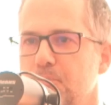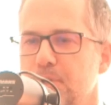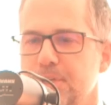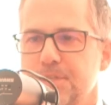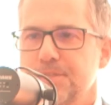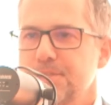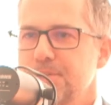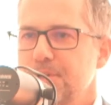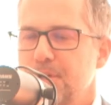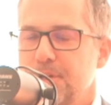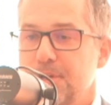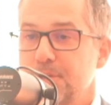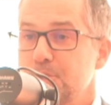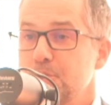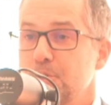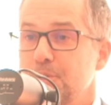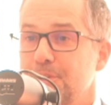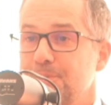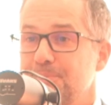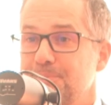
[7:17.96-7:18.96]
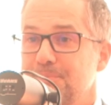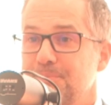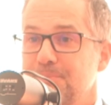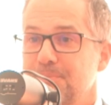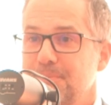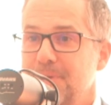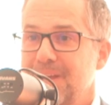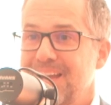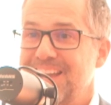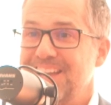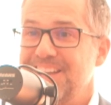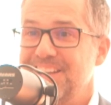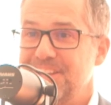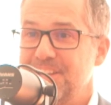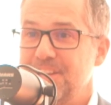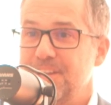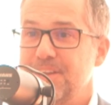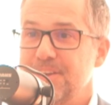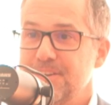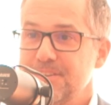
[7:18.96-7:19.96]
We just heard it took them 8
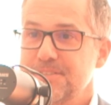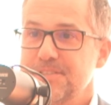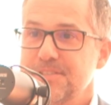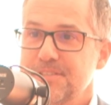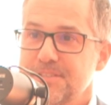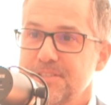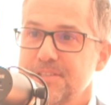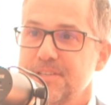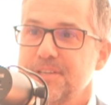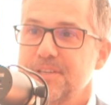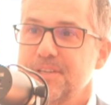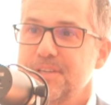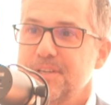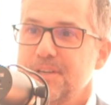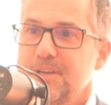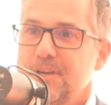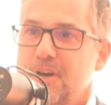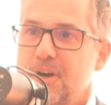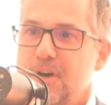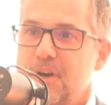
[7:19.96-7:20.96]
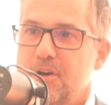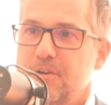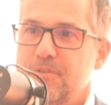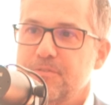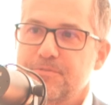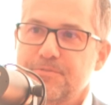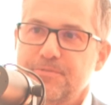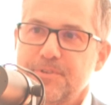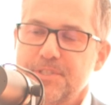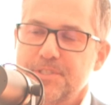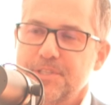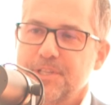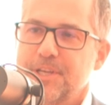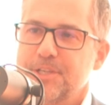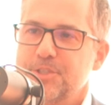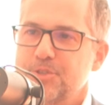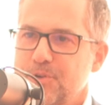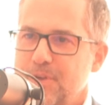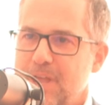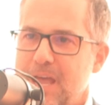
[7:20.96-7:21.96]
years of
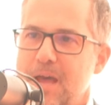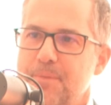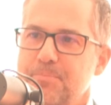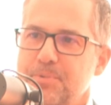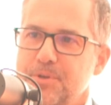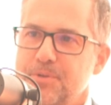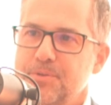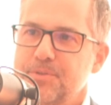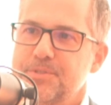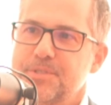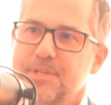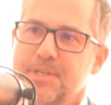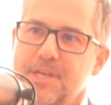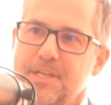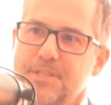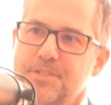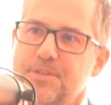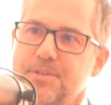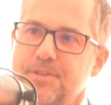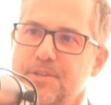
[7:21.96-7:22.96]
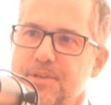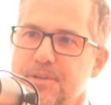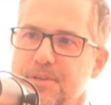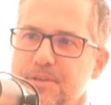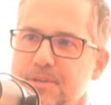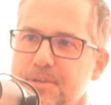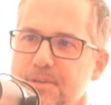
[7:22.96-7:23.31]
intellectual capital to get to the